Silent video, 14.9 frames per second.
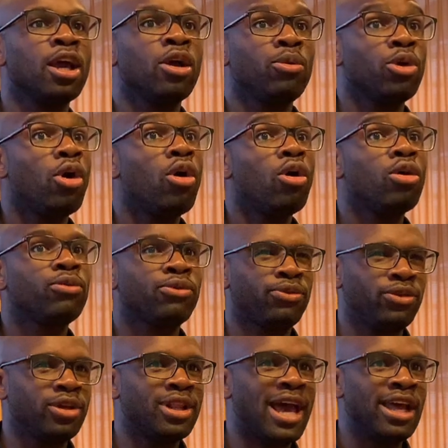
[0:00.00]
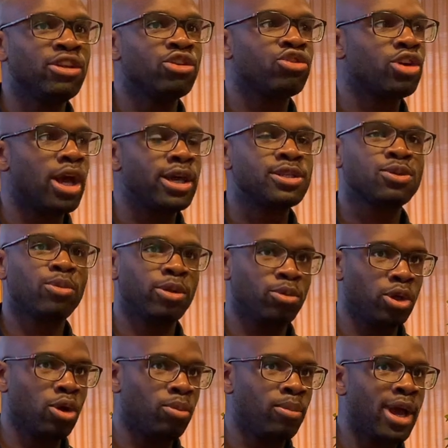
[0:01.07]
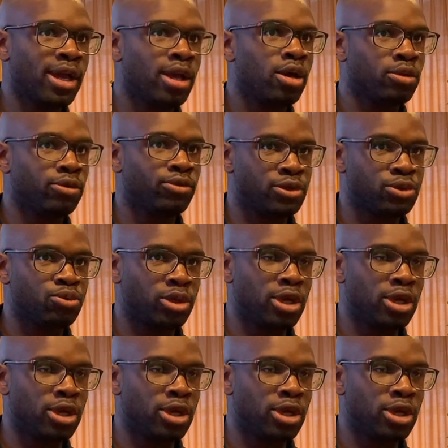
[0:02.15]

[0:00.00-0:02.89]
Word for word: we all feel energized when we go back out of this